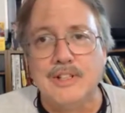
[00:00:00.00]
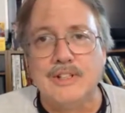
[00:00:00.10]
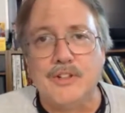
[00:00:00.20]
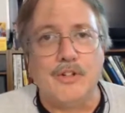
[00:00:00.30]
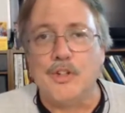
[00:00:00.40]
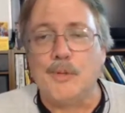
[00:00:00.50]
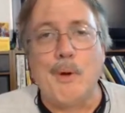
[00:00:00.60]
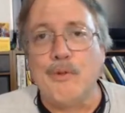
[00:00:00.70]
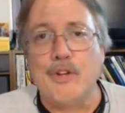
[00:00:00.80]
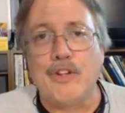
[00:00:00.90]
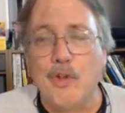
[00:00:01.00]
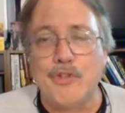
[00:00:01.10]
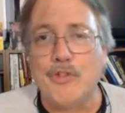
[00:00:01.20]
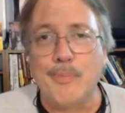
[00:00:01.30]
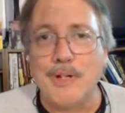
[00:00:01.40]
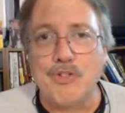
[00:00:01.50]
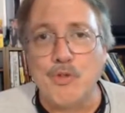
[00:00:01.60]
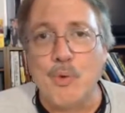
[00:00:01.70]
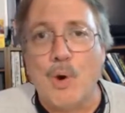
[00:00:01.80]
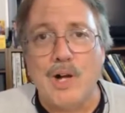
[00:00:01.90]
You can post on those as much as
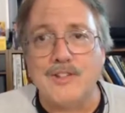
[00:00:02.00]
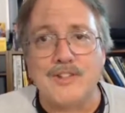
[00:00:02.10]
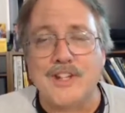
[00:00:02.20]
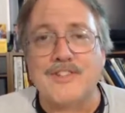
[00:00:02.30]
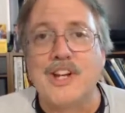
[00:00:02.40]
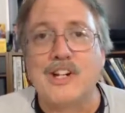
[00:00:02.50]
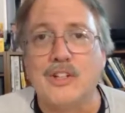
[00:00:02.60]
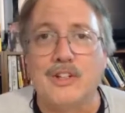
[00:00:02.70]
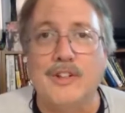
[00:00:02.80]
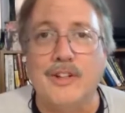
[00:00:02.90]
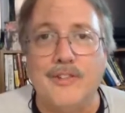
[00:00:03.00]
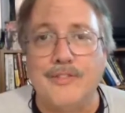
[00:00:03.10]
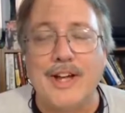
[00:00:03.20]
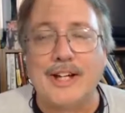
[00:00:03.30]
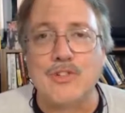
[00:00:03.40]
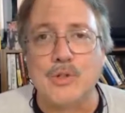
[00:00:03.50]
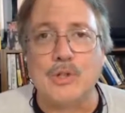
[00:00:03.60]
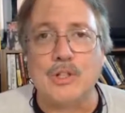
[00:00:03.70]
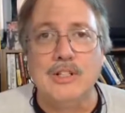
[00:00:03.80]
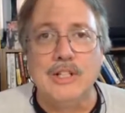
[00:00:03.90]
you want. That's not going to affect your